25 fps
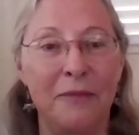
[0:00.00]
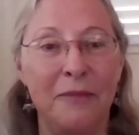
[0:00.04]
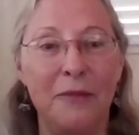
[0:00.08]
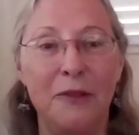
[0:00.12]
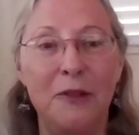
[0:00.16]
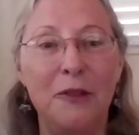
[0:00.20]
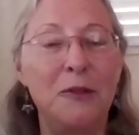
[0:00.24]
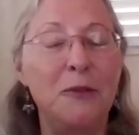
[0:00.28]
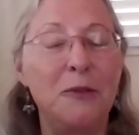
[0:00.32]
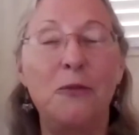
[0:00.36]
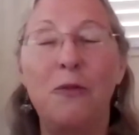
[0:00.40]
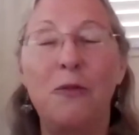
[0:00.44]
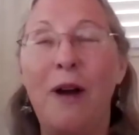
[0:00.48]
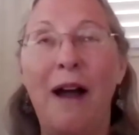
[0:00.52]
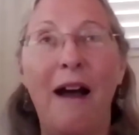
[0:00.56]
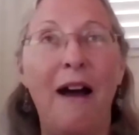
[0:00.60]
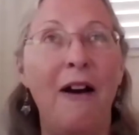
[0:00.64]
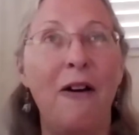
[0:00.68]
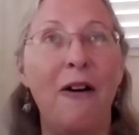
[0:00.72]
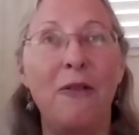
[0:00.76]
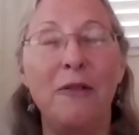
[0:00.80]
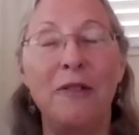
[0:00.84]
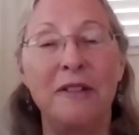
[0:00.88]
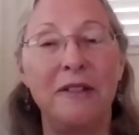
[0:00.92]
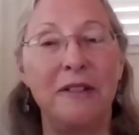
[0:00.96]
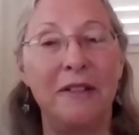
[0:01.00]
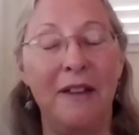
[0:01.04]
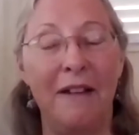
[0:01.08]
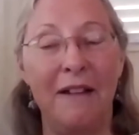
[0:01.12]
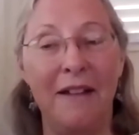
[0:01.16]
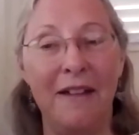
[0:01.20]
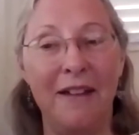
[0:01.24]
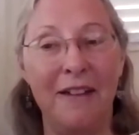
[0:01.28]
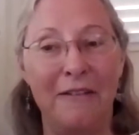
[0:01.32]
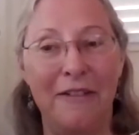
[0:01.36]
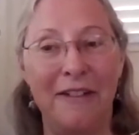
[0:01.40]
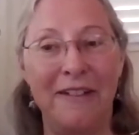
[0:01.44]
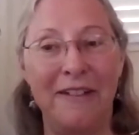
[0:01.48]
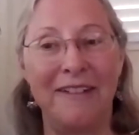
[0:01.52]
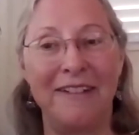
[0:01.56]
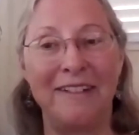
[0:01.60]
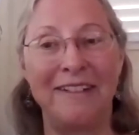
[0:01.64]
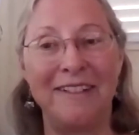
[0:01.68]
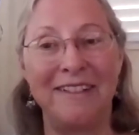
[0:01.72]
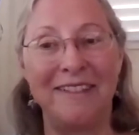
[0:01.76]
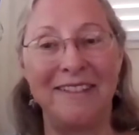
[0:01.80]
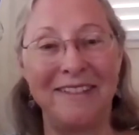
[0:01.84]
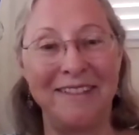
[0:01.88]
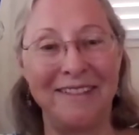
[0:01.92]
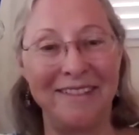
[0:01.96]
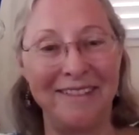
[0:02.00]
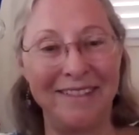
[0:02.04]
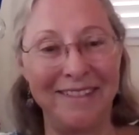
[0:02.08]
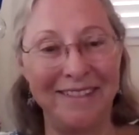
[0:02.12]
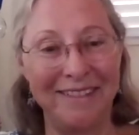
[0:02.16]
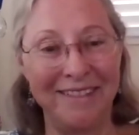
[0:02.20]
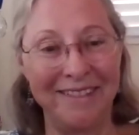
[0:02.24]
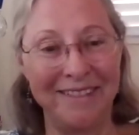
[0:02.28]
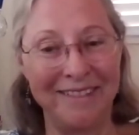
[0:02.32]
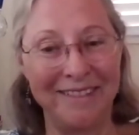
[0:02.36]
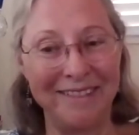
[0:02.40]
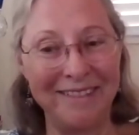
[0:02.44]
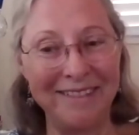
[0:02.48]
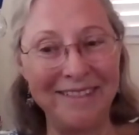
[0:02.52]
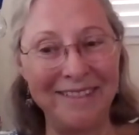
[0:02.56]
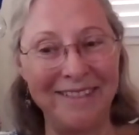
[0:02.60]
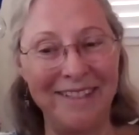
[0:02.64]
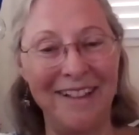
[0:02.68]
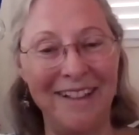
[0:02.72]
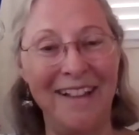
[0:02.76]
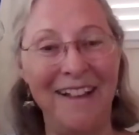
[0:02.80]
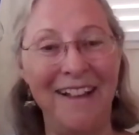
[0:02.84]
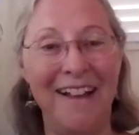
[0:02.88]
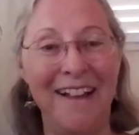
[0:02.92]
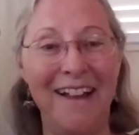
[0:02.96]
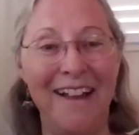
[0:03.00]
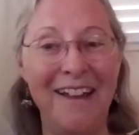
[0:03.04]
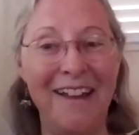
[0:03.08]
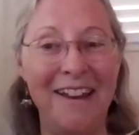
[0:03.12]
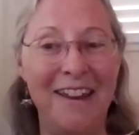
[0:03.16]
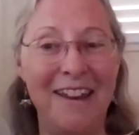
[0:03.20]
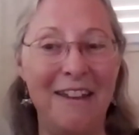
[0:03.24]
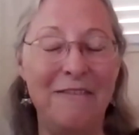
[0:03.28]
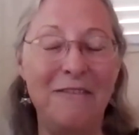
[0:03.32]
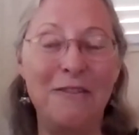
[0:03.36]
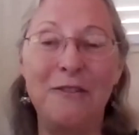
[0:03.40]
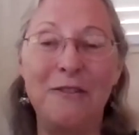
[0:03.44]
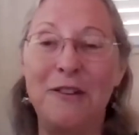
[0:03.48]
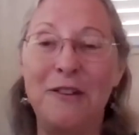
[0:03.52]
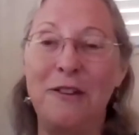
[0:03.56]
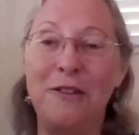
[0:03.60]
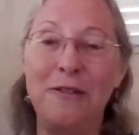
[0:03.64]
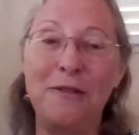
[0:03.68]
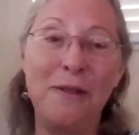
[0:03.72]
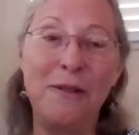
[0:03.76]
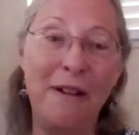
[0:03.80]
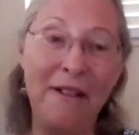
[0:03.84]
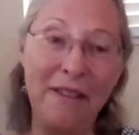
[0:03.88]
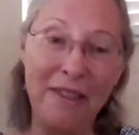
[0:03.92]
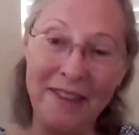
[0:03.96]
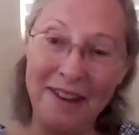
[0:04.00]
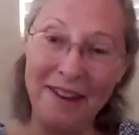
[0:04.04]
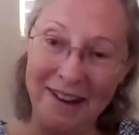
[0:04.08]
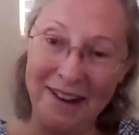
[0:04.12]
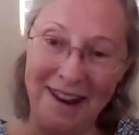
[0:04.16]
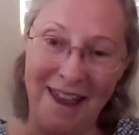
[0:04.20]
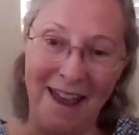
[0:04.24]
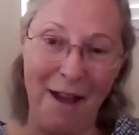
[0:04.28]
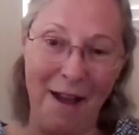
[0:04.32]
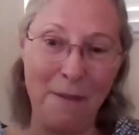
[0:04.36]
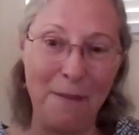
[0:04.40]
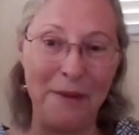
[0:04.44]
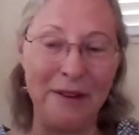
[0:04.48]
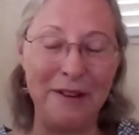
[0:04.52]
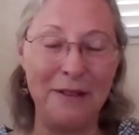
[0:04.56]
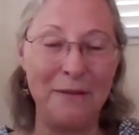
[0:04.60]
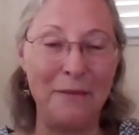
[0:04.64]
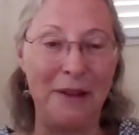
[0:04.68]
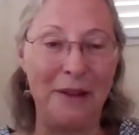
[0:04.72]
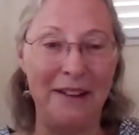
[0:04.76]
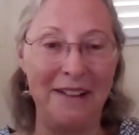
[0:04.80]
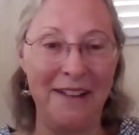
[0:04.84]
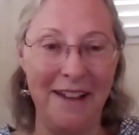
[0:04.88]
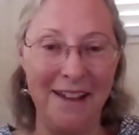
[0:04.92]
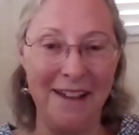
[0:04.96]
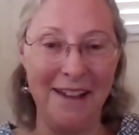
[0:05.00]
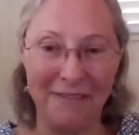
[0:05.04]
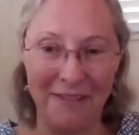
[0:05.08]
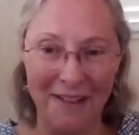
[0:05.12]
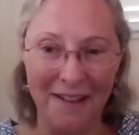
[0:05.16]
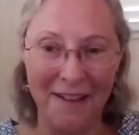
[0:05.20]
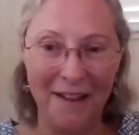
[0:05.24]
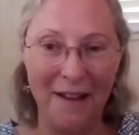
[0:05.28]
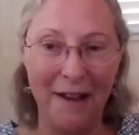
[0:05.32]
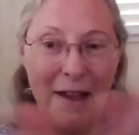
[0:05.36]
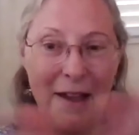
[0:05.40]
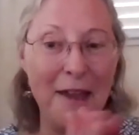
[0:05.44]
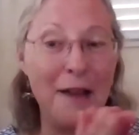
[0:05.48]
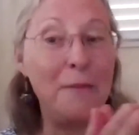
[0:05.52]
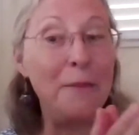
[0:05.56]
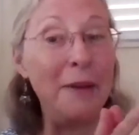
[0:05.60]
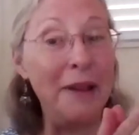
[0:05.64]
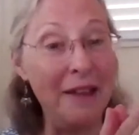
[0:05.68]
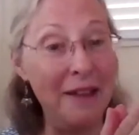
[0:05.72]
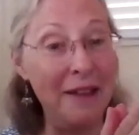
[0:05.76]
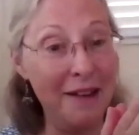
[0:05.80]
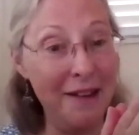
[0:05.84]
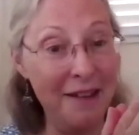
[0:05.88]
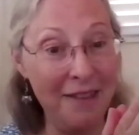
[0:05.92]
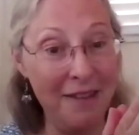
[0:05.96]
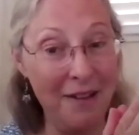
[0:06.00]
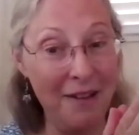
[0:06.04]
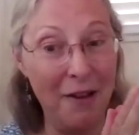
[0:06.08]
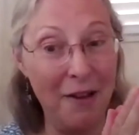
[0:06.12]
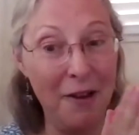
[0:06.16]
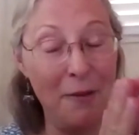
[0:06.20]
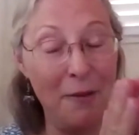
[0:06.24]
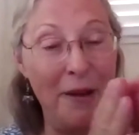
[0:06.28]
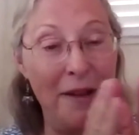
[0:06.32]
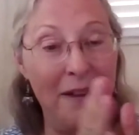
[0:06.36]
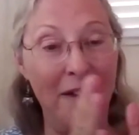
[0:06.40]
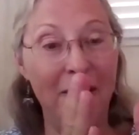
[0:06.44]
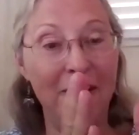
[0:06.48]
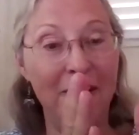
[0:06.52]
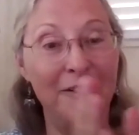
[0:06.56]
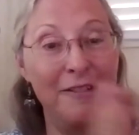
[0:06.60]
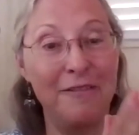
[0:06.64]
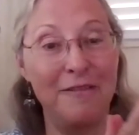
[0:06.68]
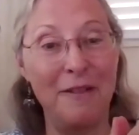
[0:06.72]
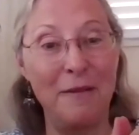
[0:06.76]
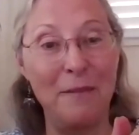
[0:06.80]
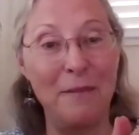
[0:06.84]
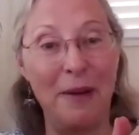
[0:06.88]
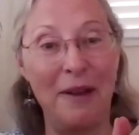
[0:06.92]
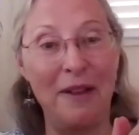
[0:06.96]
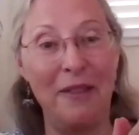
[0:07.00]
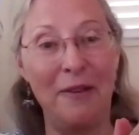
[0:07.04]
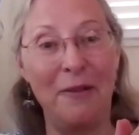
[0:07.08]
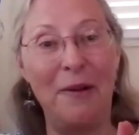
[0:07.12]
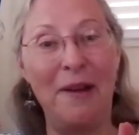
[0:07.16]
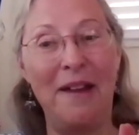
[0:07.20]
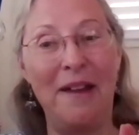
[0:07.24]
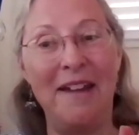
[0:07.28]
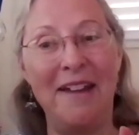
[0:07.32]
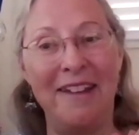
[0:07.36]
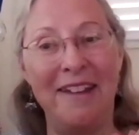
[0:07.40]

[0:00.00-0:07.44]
Just wow to life. And if you knew all that had happened in my life, I am planning the autobiography, by the way.